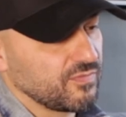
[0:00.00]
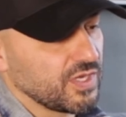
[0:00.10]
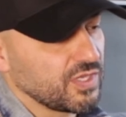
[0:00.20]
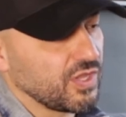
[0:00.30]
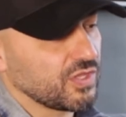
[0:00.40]
I,
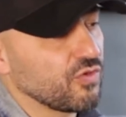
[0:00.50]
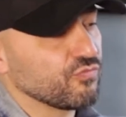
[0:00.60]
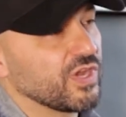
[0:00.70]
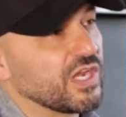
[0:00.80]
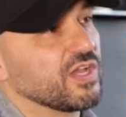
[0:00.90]
I don't
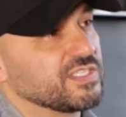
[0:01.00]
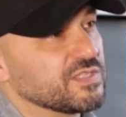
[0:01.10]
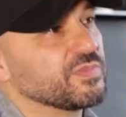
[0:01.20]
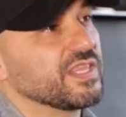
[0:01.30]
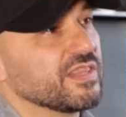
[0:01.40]
realise
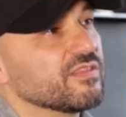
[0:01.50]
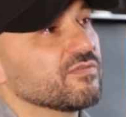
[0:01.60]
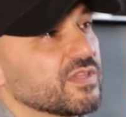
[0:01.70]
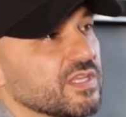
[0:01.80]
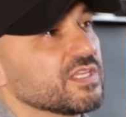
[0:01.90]
there's been.
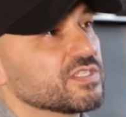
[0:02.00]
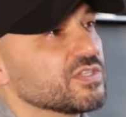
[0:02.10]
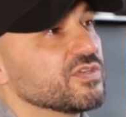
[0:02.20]
I think it's two